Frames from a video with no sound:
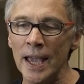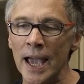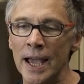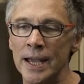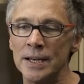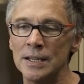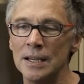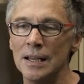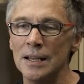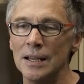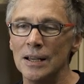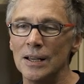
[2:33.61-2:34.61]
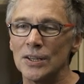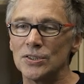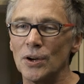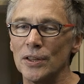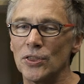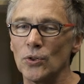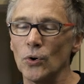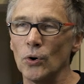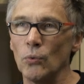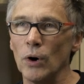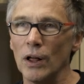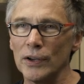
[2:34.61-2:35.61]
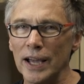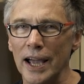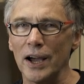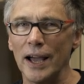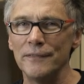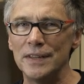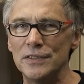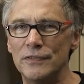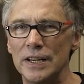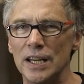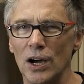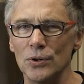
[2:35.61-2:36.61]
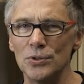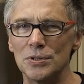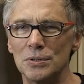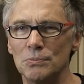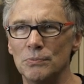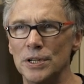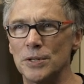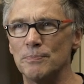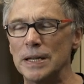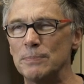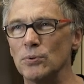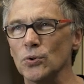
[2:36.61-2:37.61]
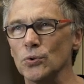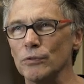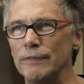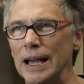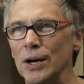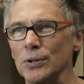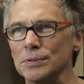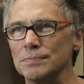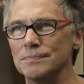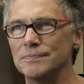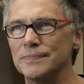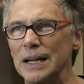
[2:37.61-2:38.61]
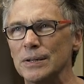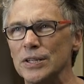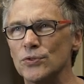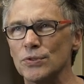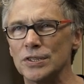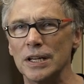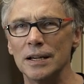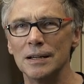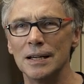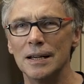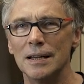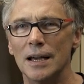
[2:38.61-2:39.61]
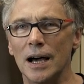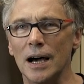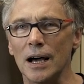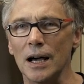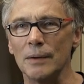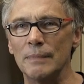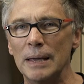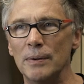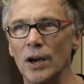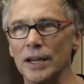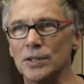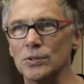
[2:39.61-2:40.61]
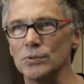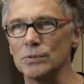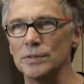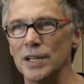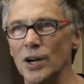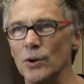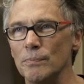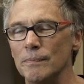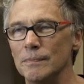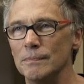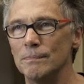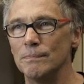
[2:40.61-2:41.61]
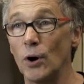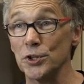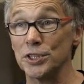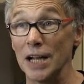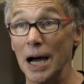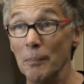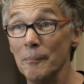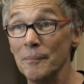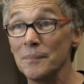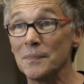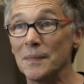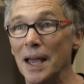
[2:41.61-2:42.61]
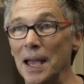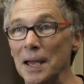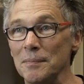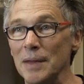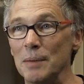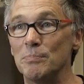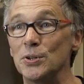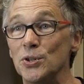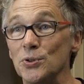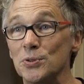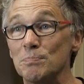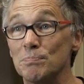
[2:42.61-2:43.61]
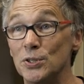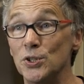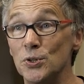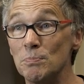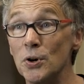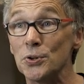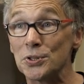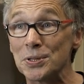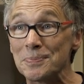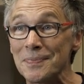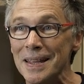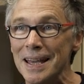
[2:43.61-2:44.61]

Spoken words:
And so I thought, well, okay, I have these videos which people found interesting. Maybe I could, you know, posh it up and produce MOOCs.